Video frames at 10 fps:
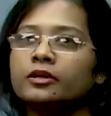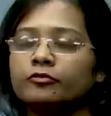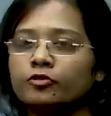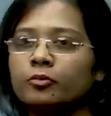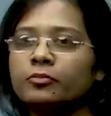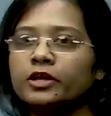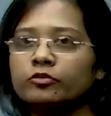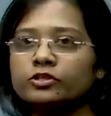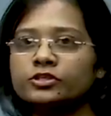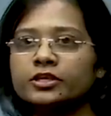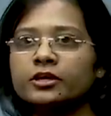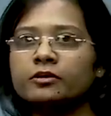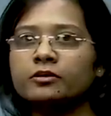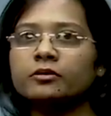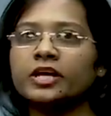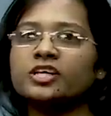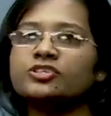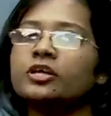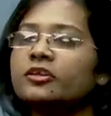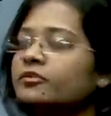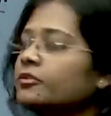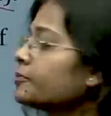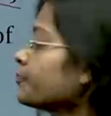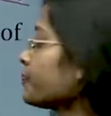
from linguistic uh, nationalism.